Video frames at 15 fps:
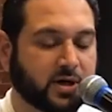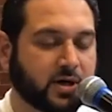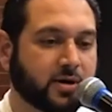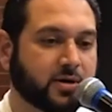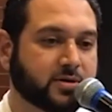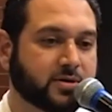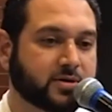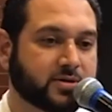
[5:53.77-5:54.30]

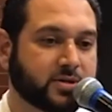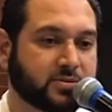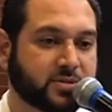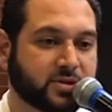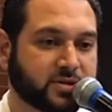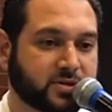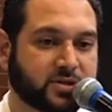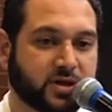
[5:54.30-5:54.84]
to be
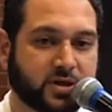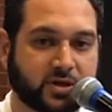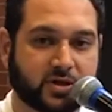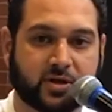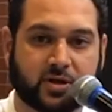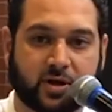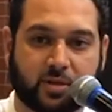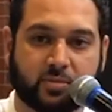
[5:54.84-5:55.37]
studied, I
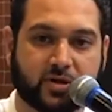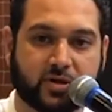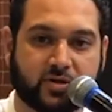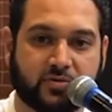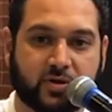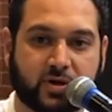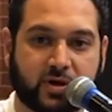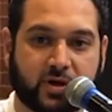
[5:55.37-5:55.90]
believe.
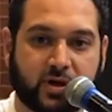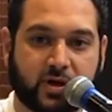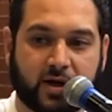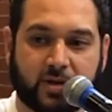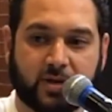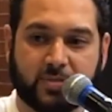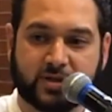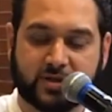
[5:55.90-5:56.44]
And I'm not
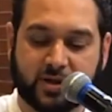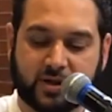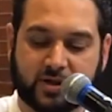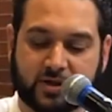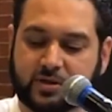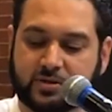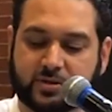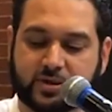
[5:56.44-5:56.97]
talking
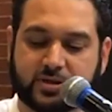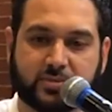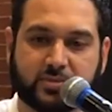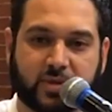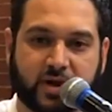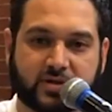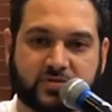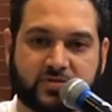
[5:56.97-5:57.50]
just about his
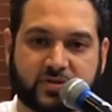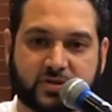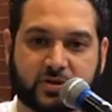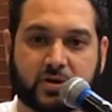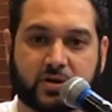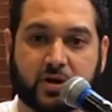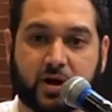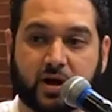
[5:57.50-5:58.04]

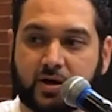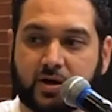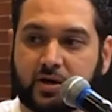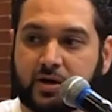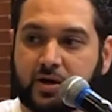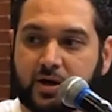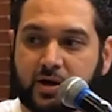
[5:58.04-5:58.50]
physical heart.